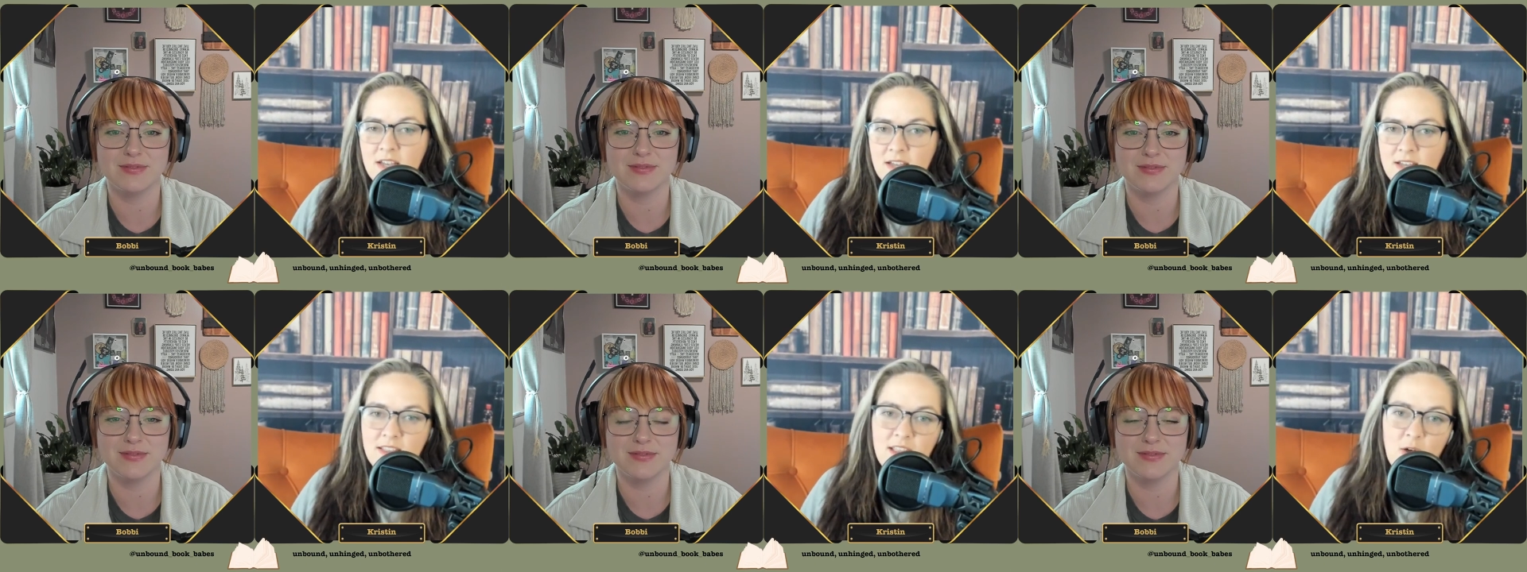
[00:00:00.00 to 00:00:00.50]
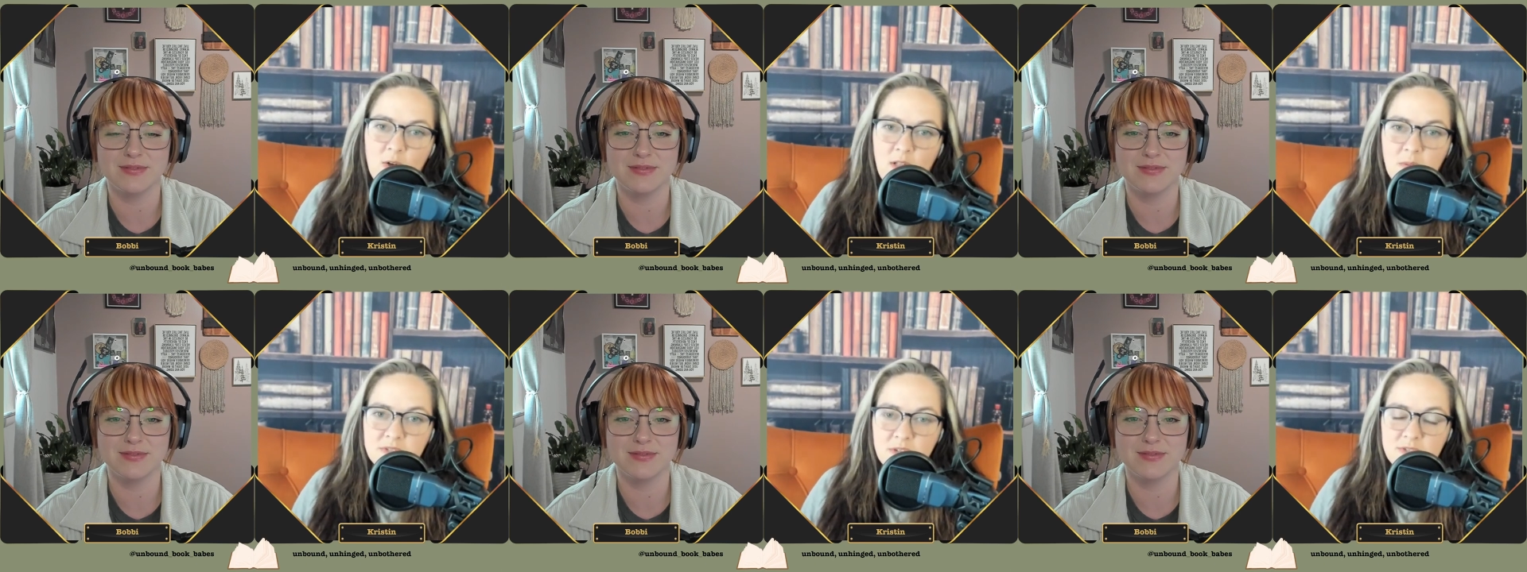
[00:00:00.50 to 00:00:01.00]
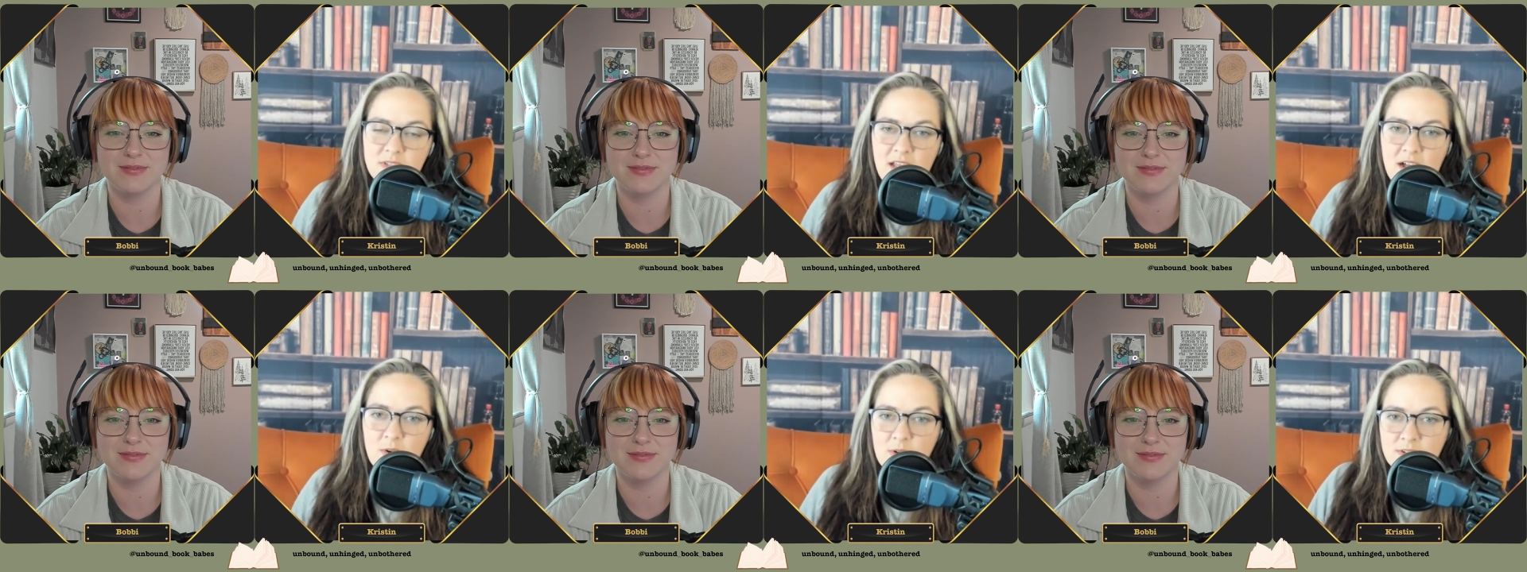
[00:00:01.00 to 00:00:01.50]
Speaker 1: And the whole episode's an
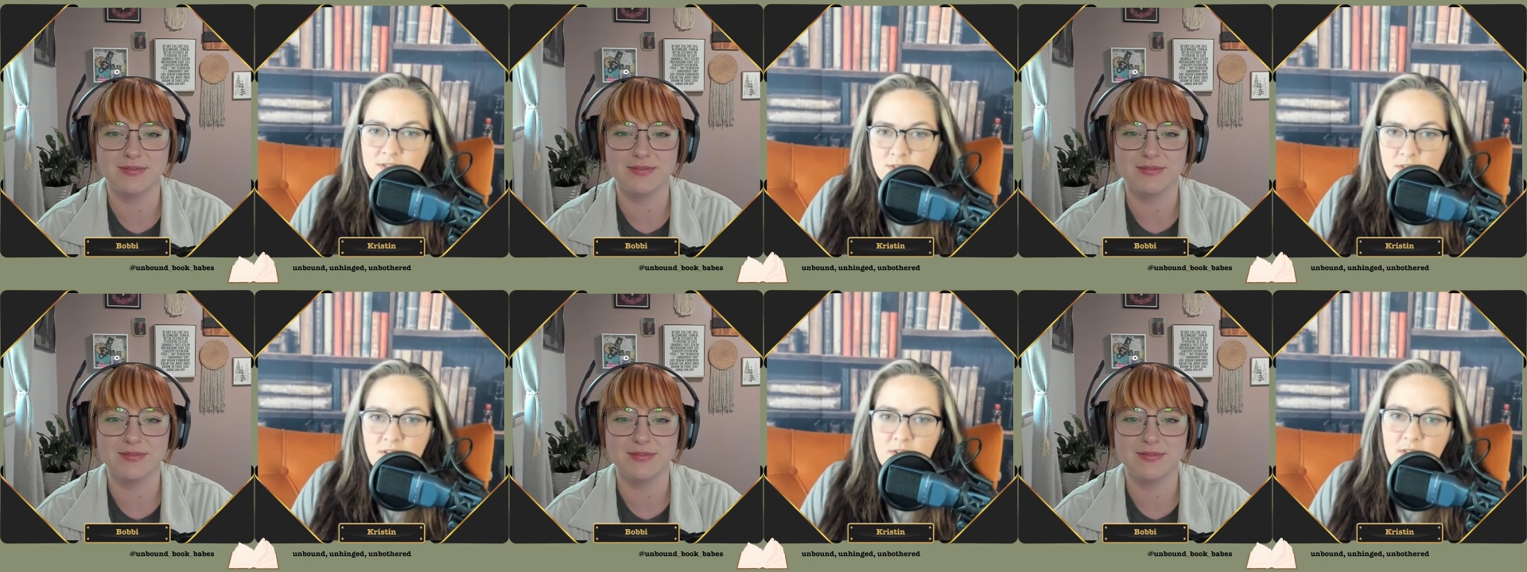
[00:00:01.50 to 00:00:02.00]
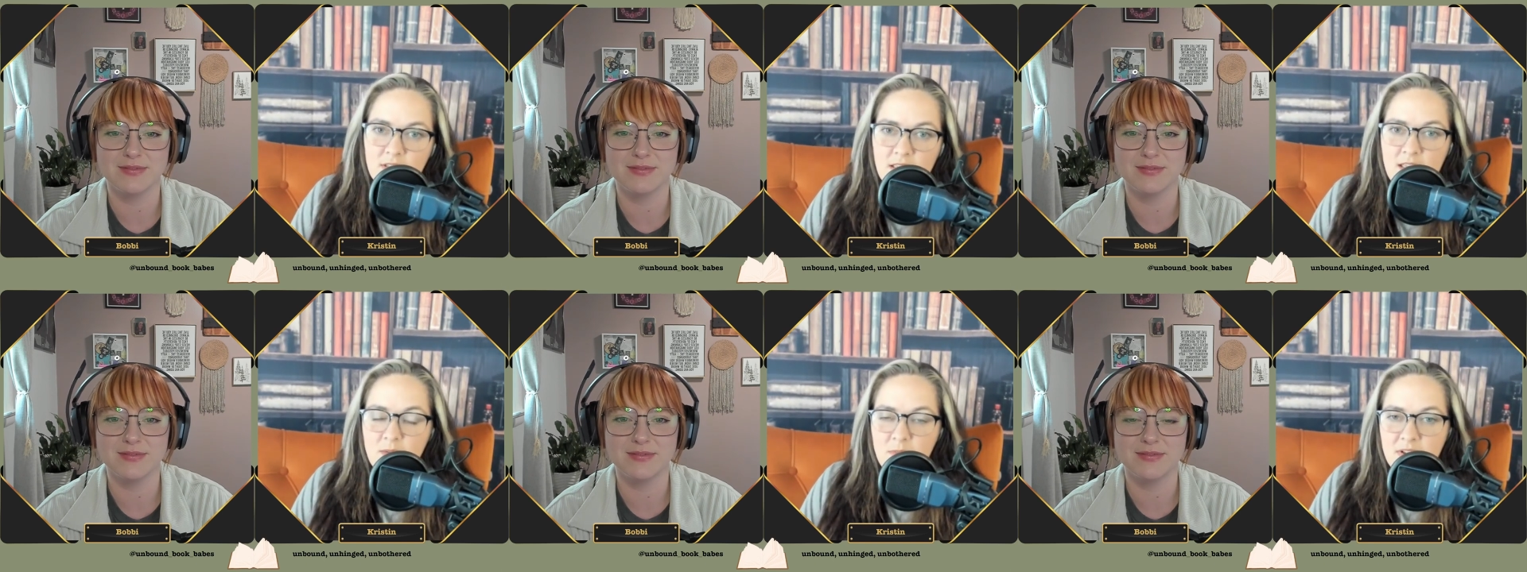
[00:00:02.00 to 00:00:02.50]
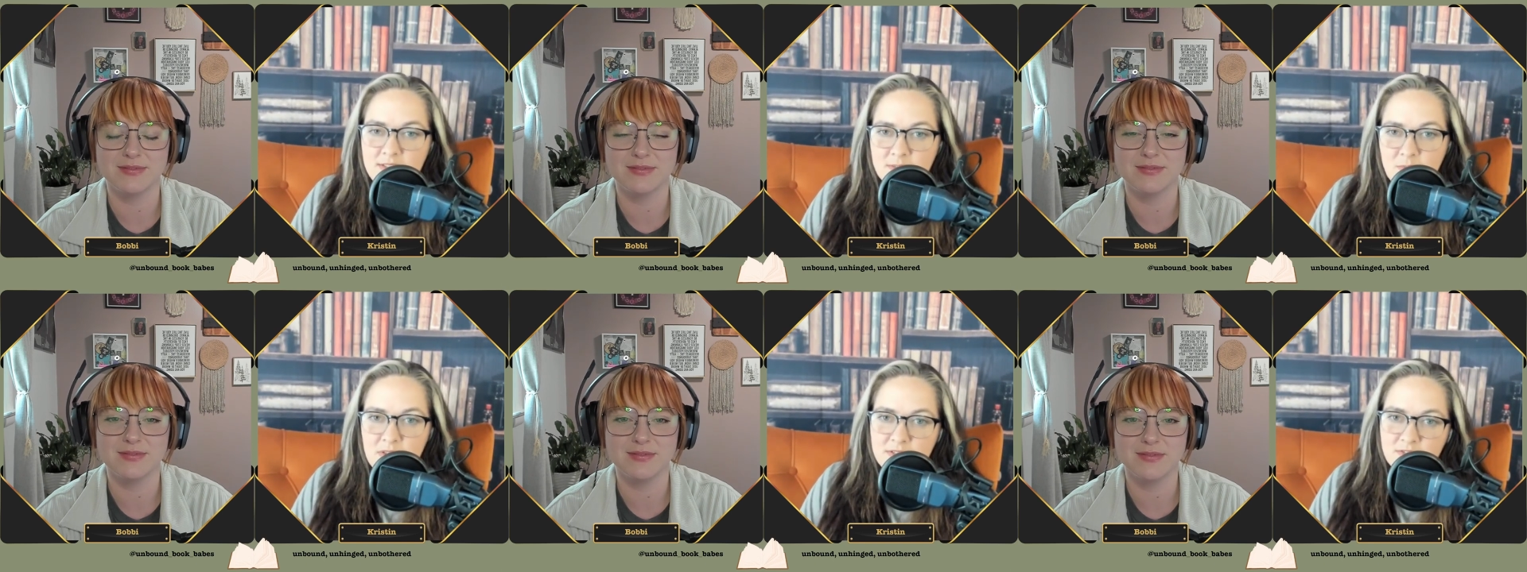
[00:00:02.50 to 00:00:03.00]
hour, so they do like eight minutes a
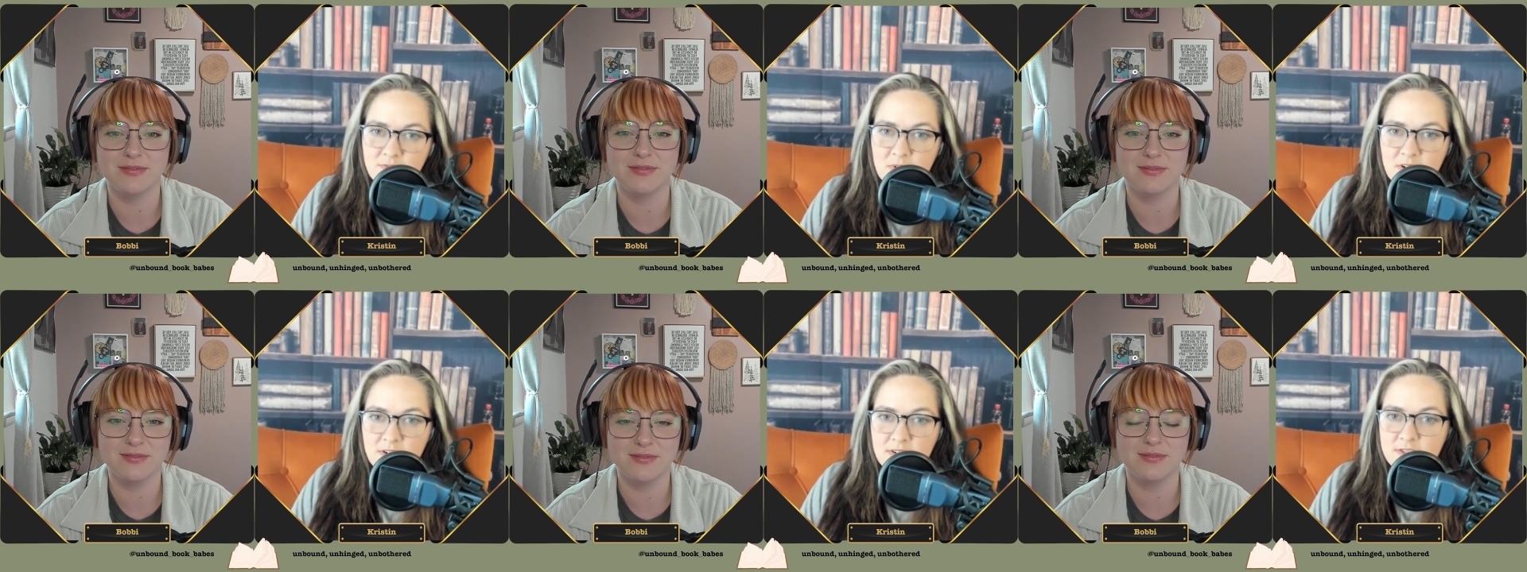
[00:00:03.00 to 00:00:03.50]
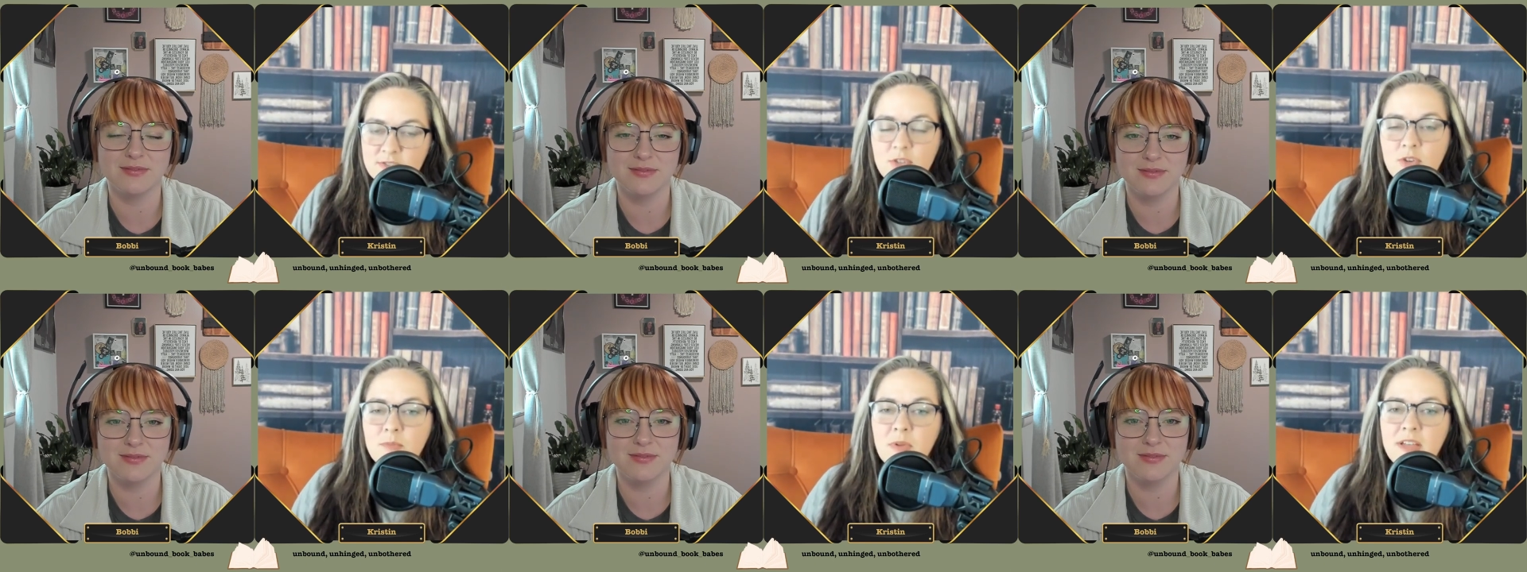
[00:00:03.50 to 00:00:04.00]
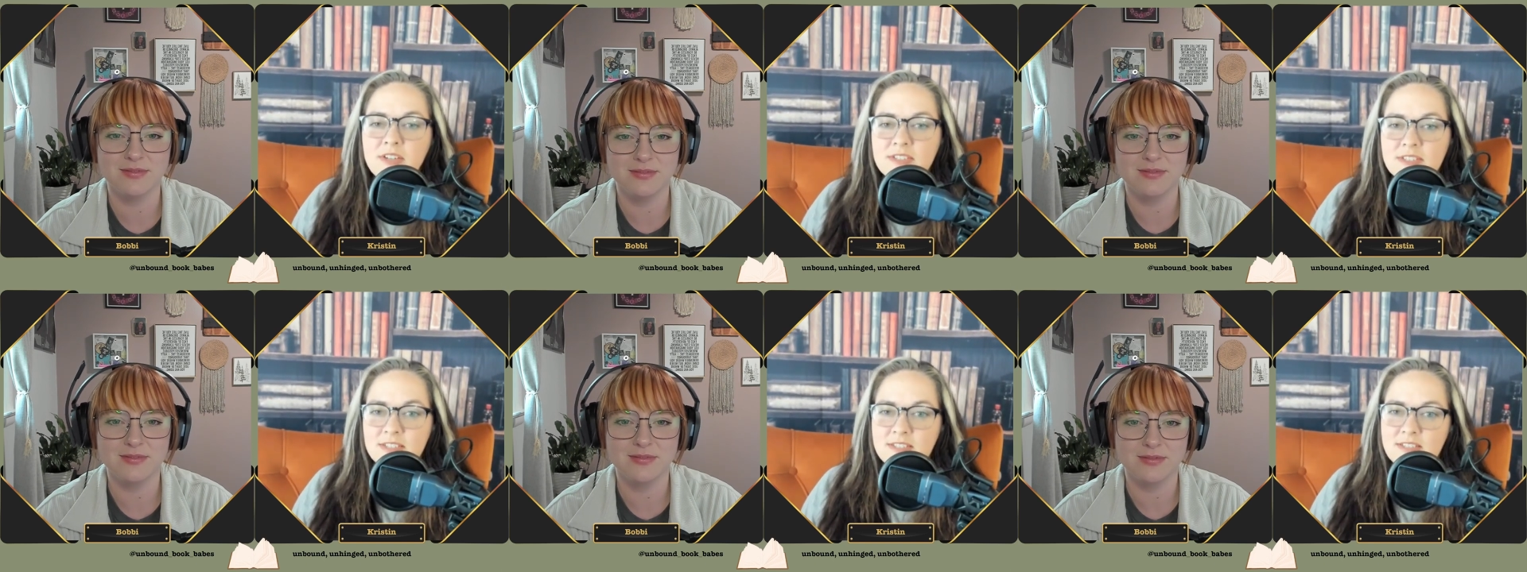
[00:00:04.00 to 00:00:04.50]
piece of murder. So you could probably just
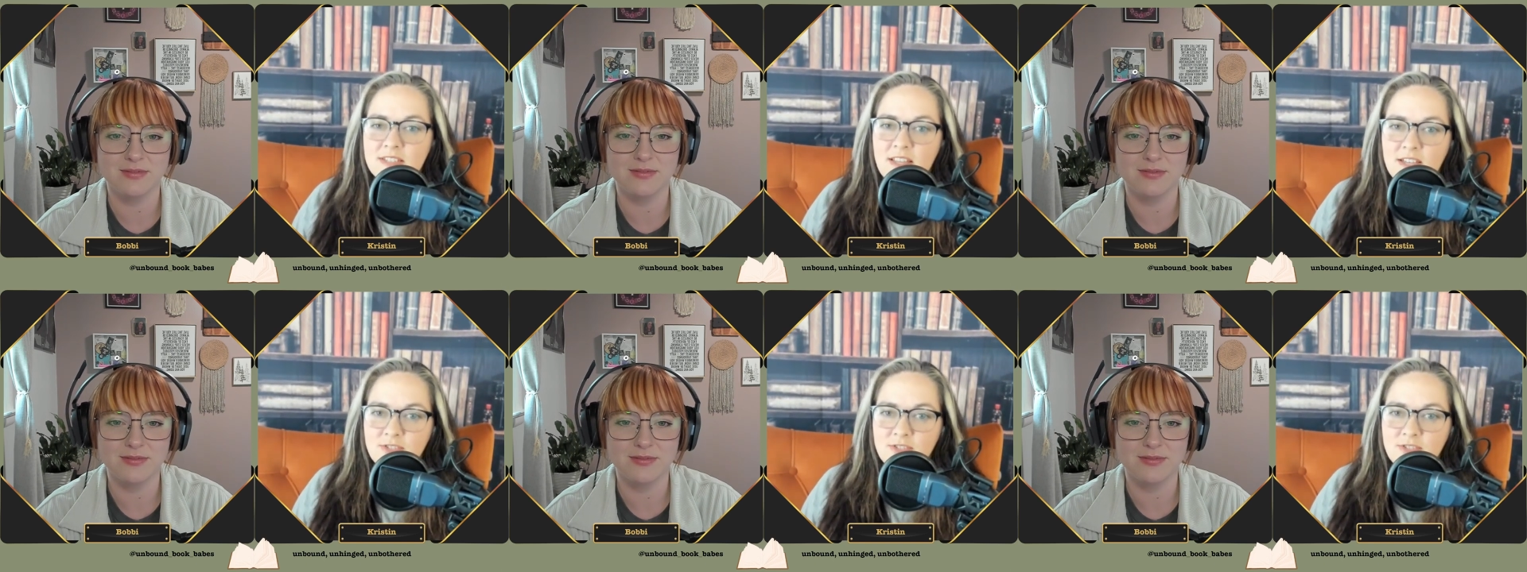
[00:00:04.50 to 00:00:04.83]
listen to the